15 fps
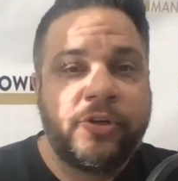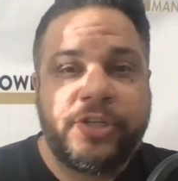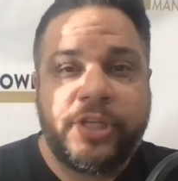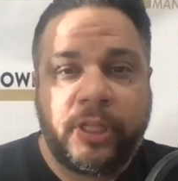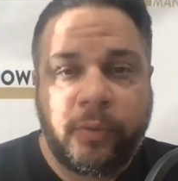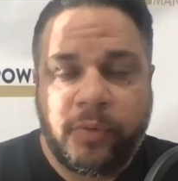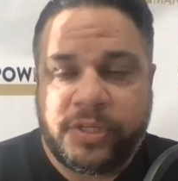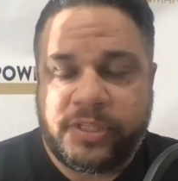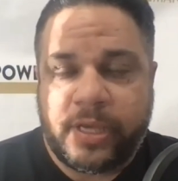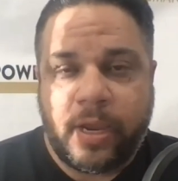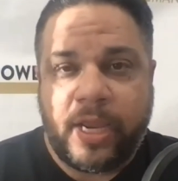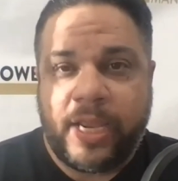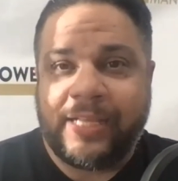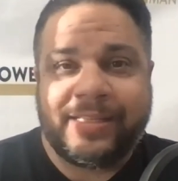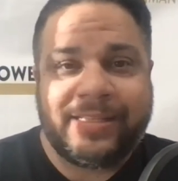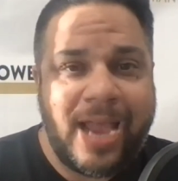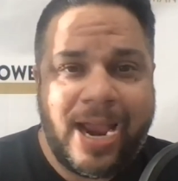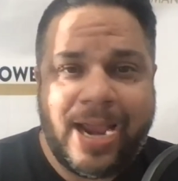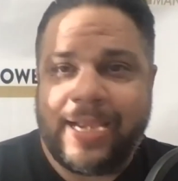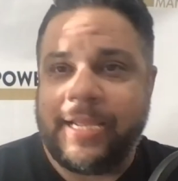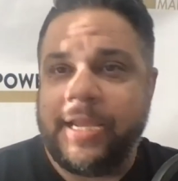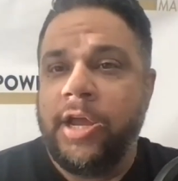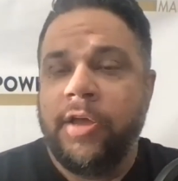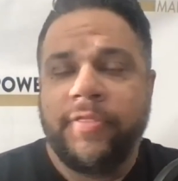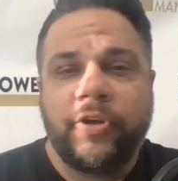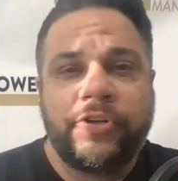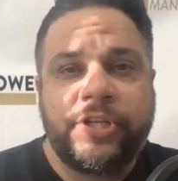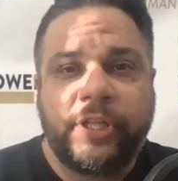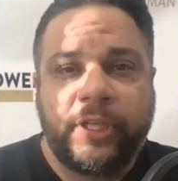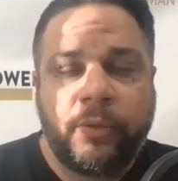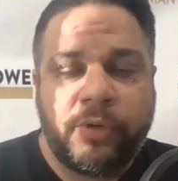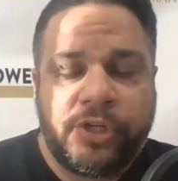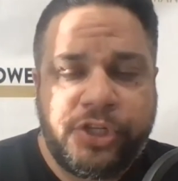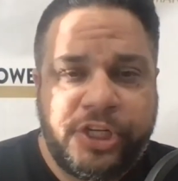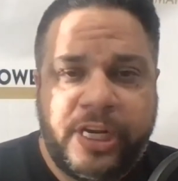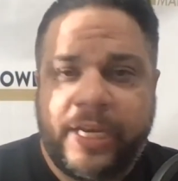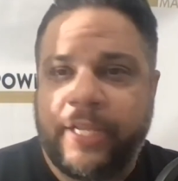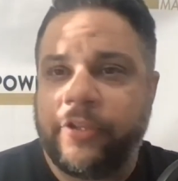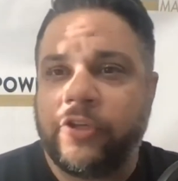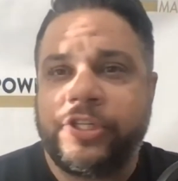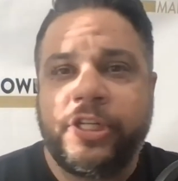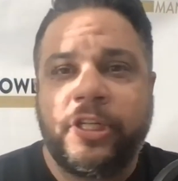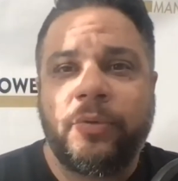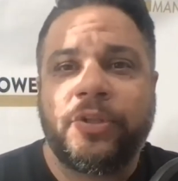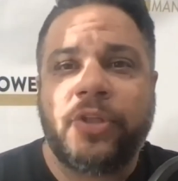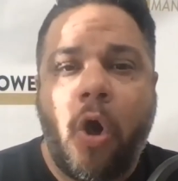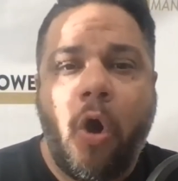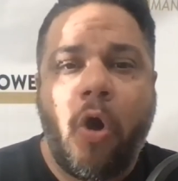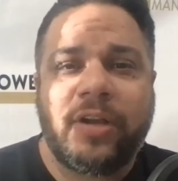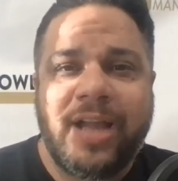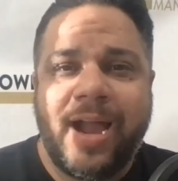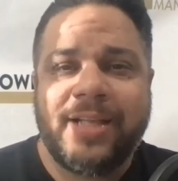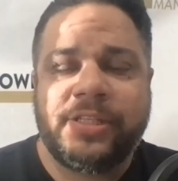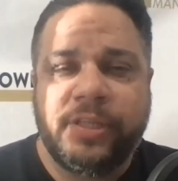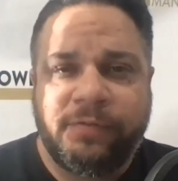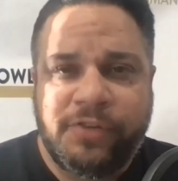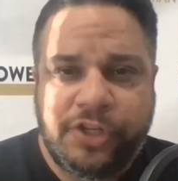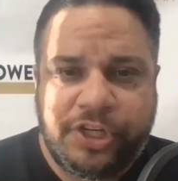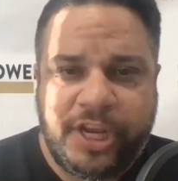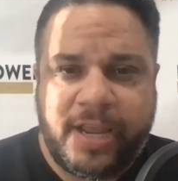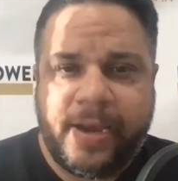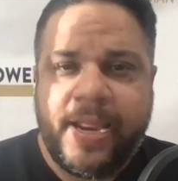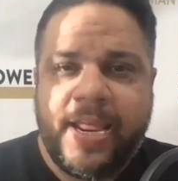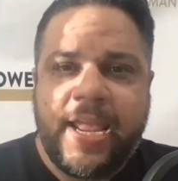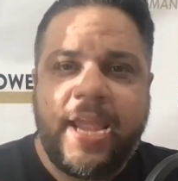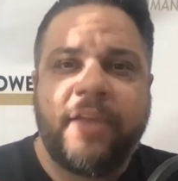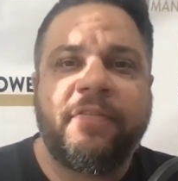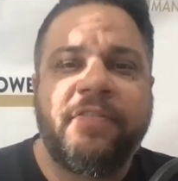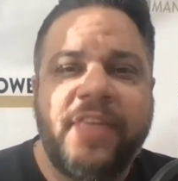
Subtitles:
They're dealing with anxiety. They're dealing with cheating. They're dealing with all kinds of shit. If